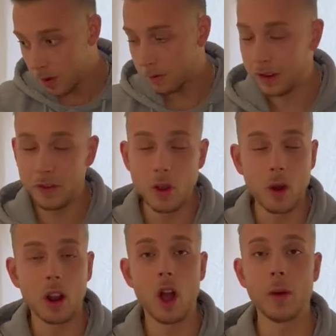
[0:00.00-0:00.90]
But if you
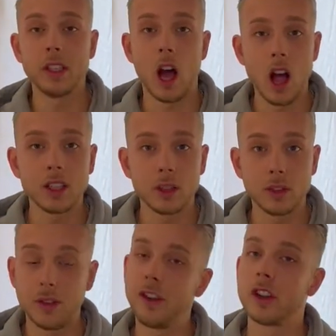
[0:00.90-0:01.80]
are going to
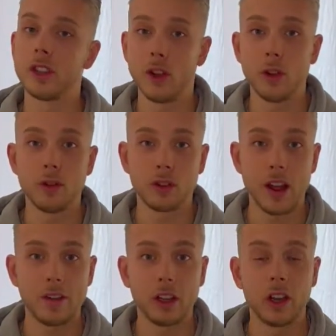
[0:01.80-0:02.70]
hostels, if you're a solo
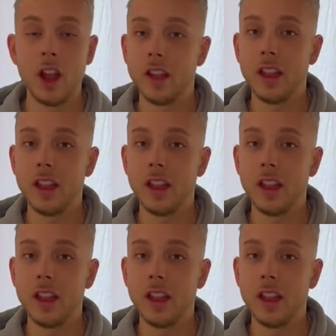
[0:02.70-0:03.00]
traveler,